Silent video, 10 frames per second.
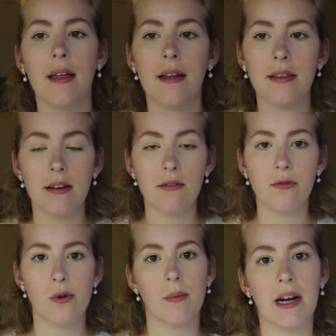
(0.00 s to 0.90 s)
And then
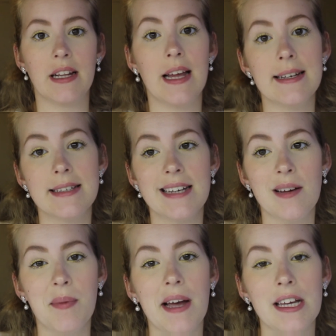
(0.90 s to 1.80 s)
for my last
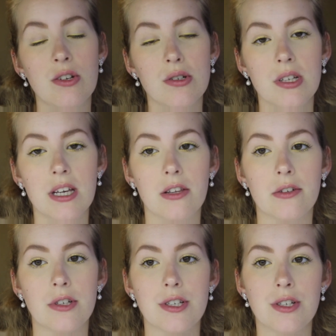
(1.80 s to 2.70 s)
step, I usually
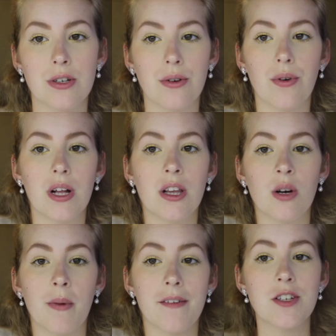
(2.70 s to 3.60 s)
either just do a
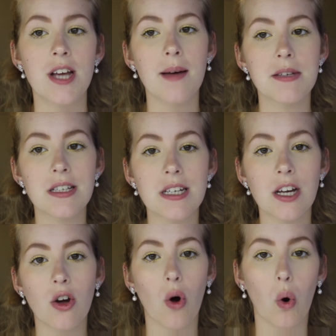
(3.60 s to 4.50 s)
little bit of
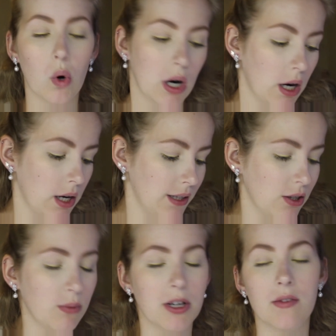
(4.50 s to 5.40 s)
chapstick or a
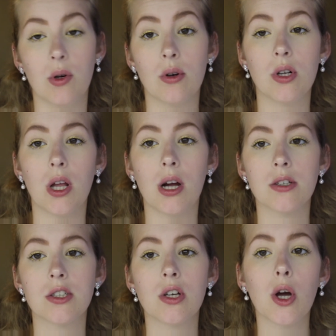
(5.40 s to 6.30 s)
little bit of nude
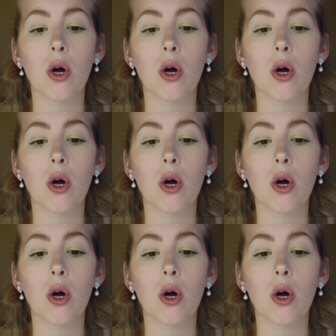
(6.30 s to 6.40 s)
gloss,